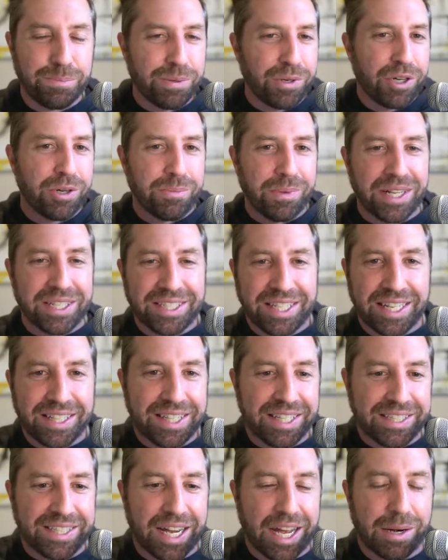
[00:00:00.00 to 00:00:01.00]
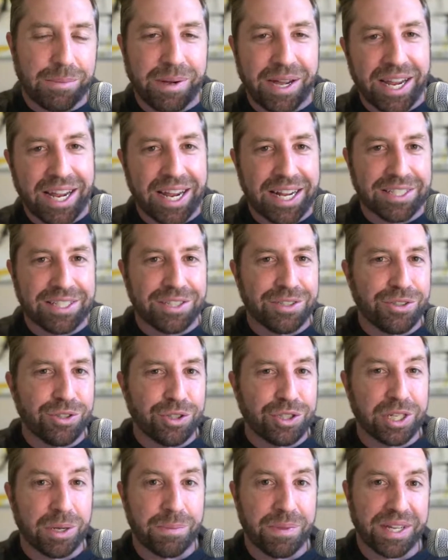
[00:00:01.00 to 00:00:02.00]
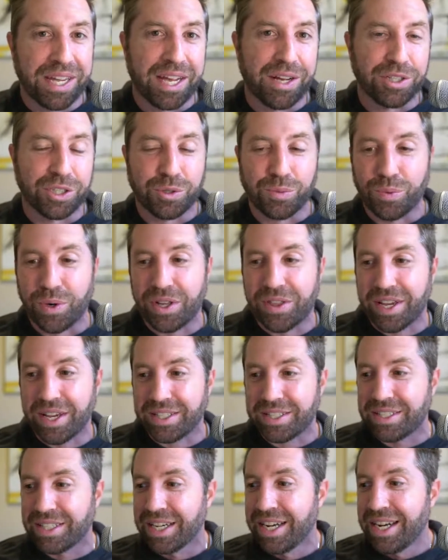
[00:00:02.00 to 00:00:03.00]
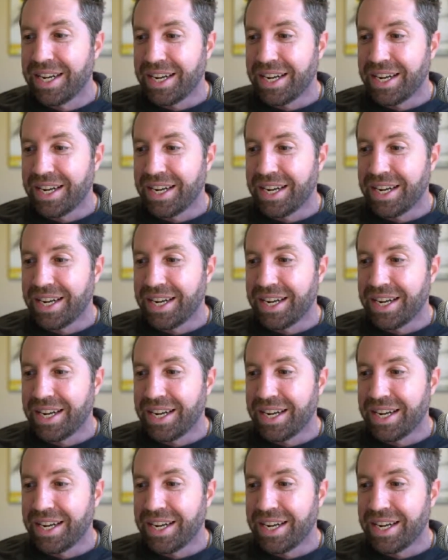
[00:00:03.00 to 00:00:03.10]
boom, let's get this out of my hands and do something else with it.